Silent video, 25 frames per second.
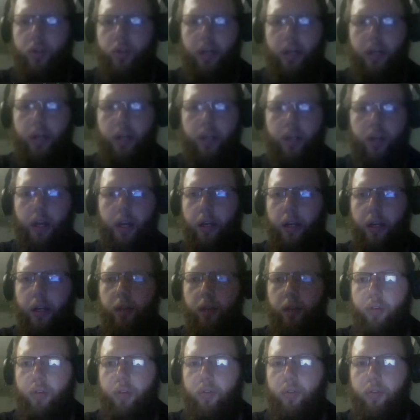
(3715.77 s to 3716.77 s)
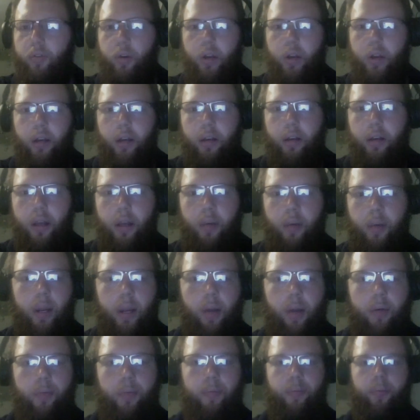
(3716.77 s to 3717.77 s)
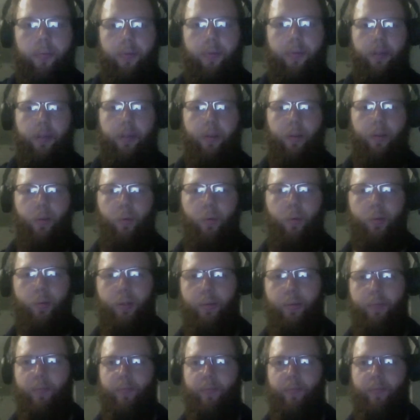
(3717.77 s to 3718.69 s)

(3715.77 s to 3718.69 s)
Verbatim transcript: sharing if if you're done. There we go. Awesome.